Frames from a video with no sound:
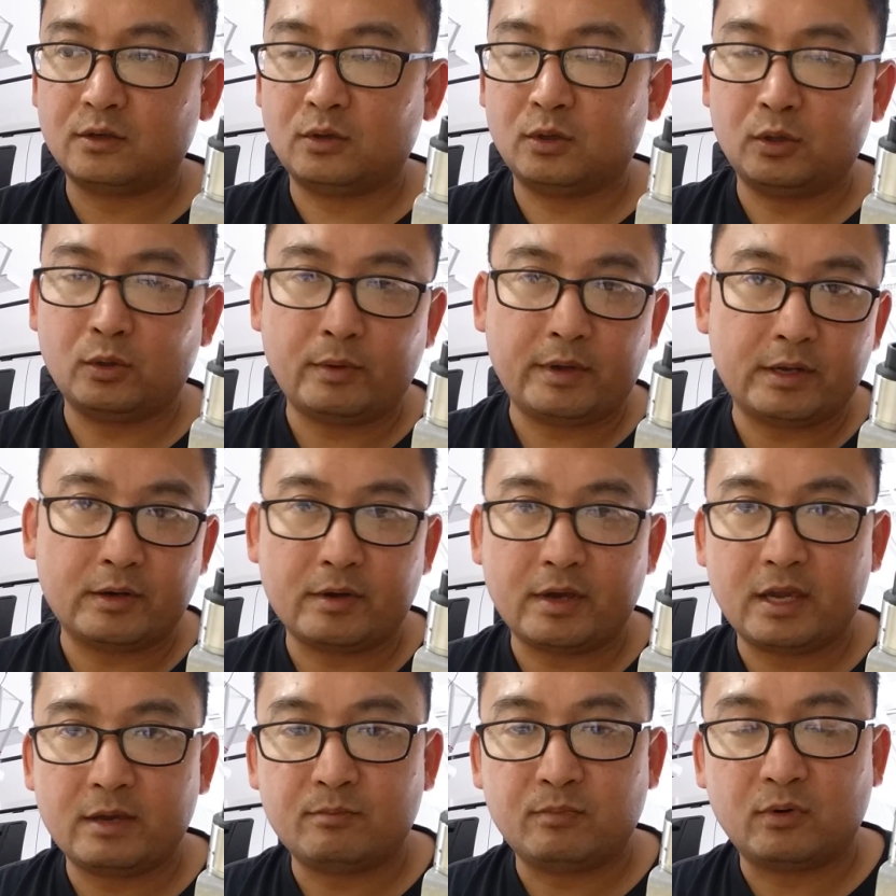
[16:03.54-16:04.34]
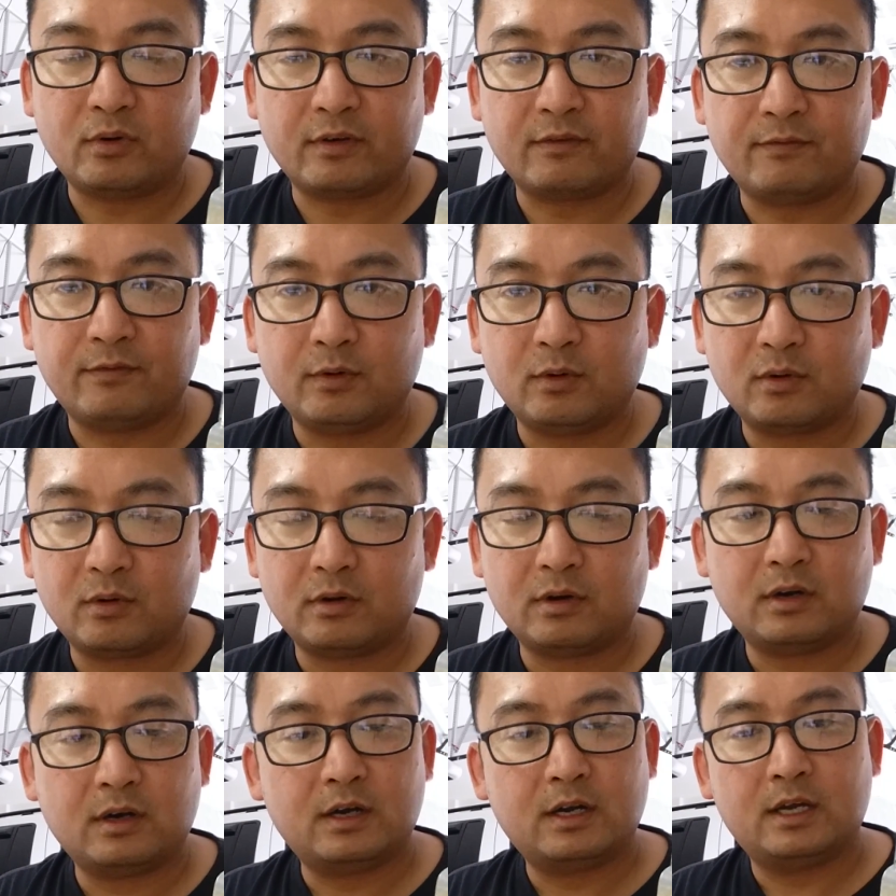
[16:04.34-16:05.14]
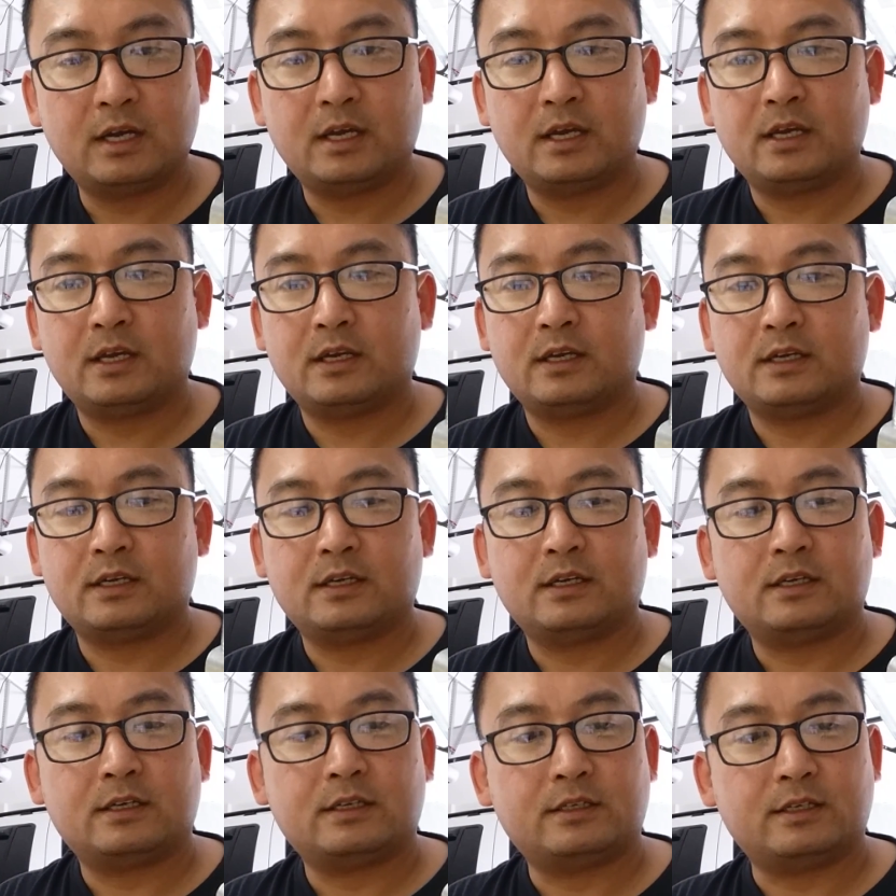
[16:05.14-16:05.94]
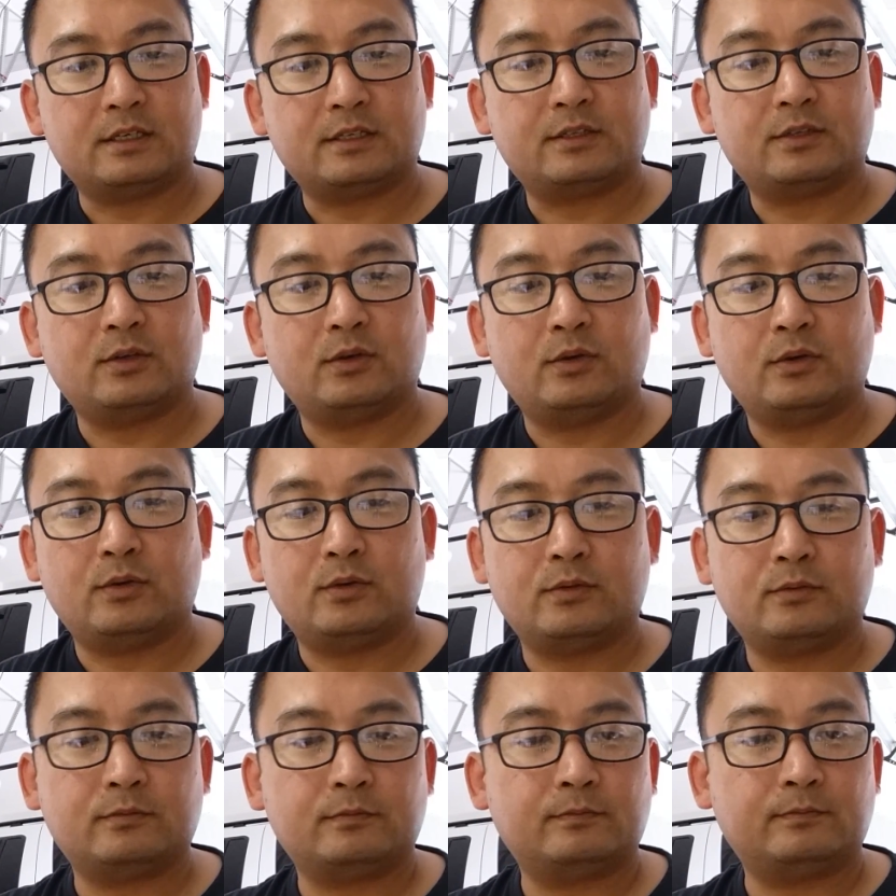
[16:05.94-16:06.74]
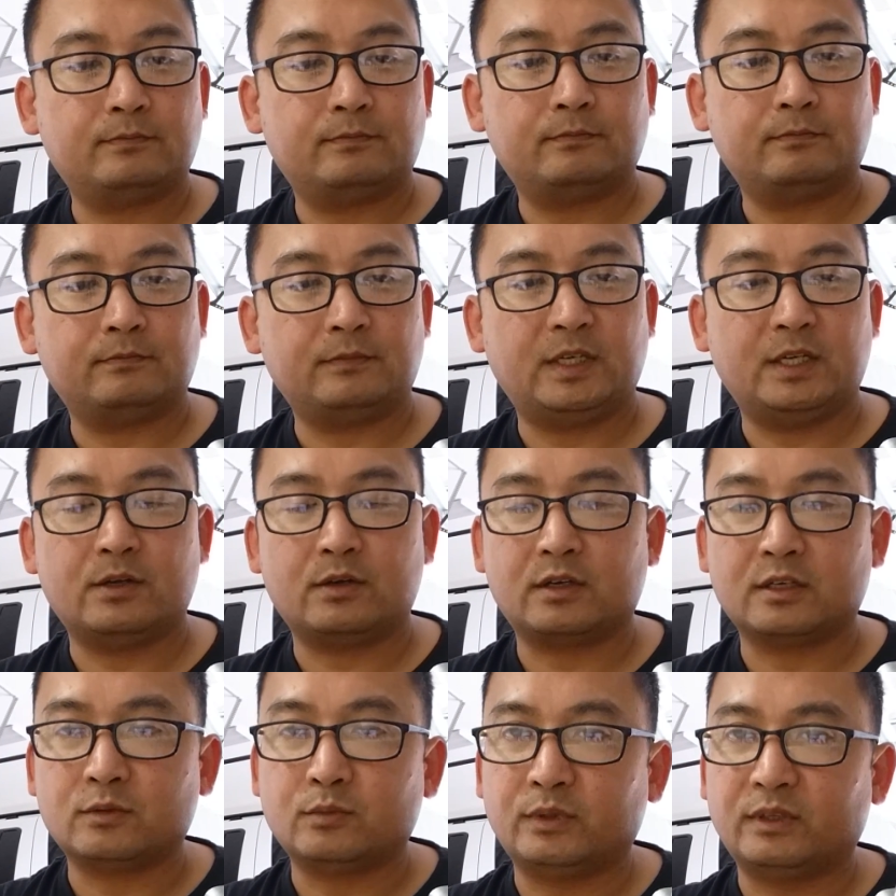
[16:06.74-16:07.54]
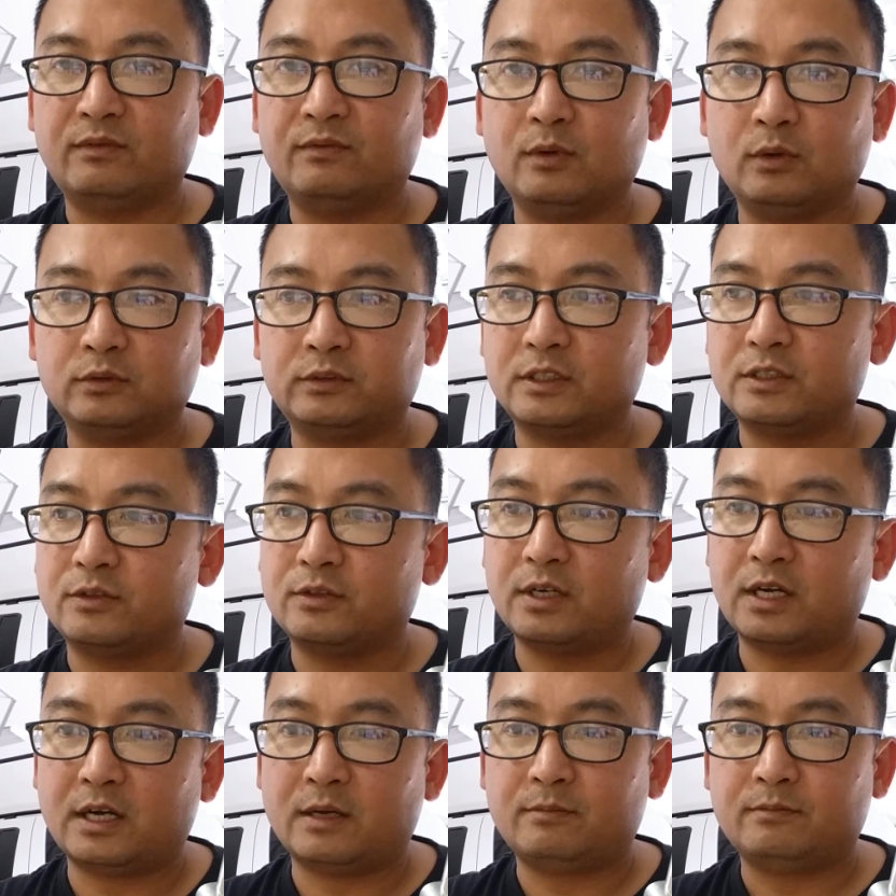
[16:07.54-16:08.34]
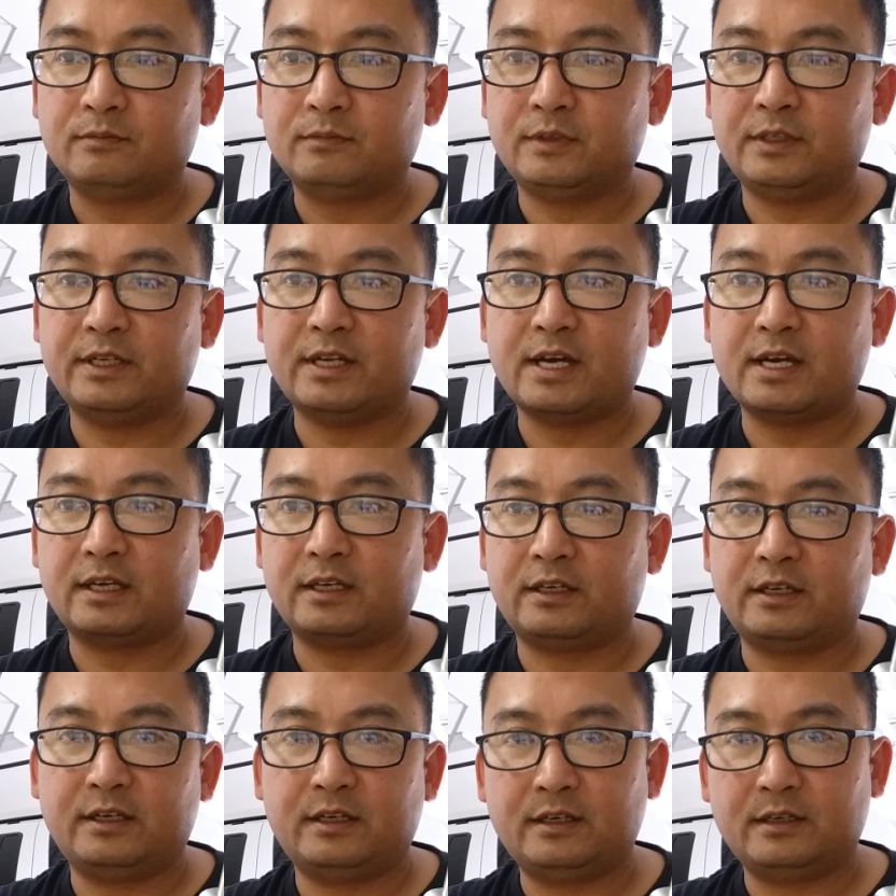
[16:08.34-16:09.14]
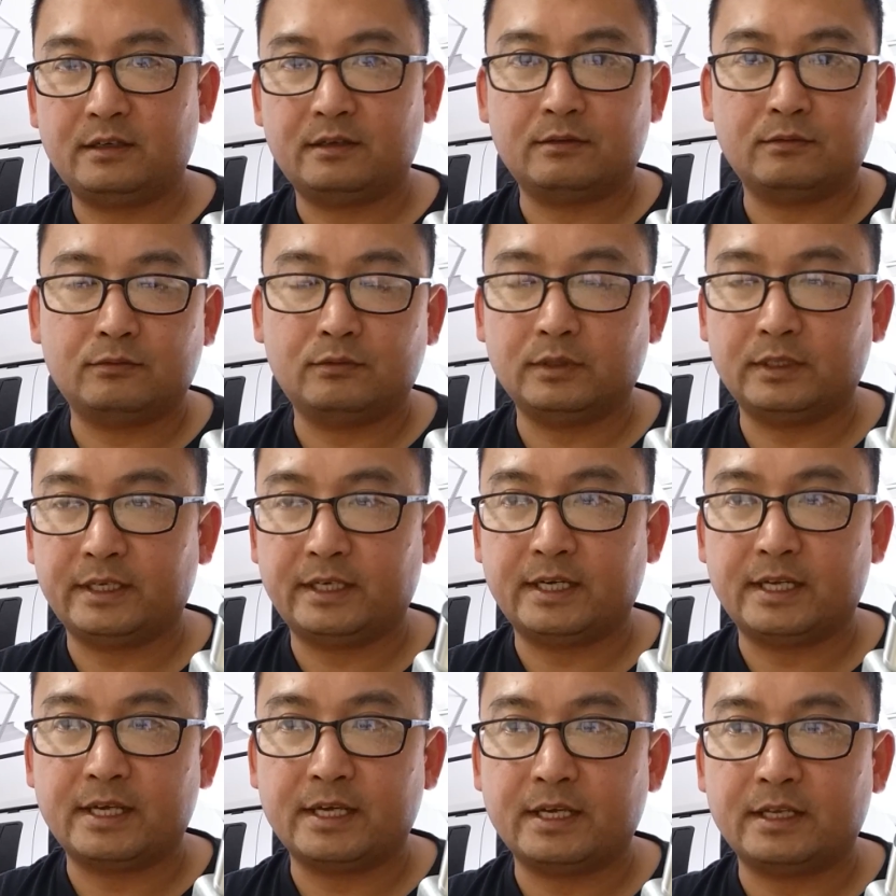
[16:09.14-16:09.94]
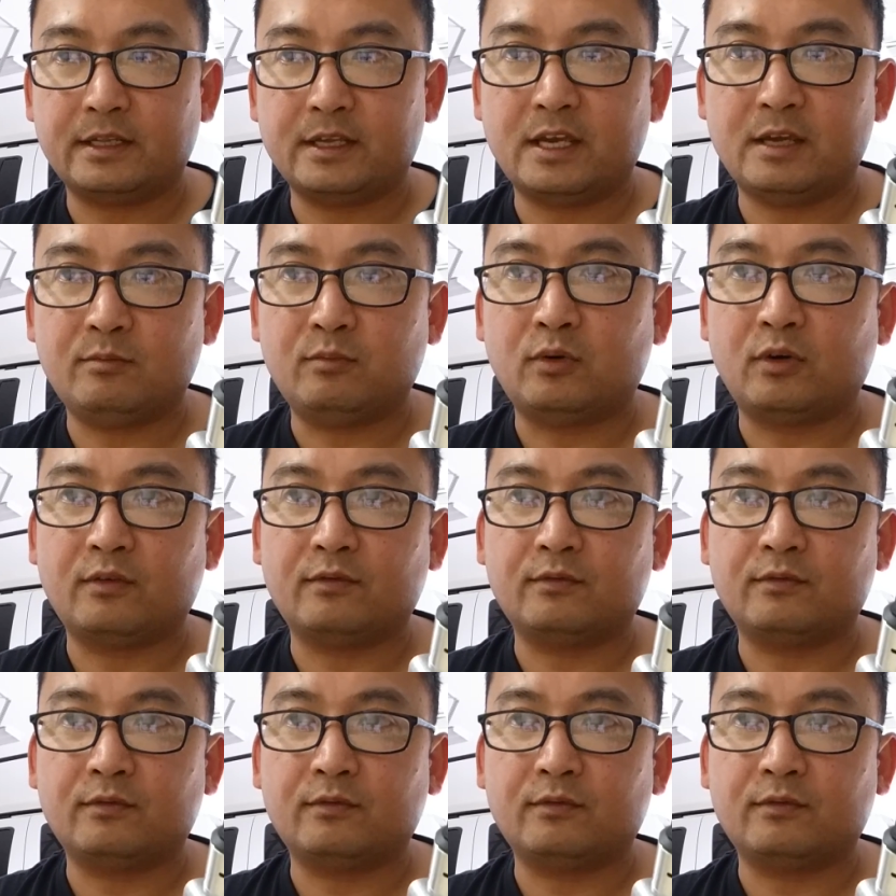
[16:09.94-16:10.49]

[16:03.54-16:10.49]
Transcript: all the way to 8.4, just so, you know, because with the voltage drop, you're not really gonna hit 8.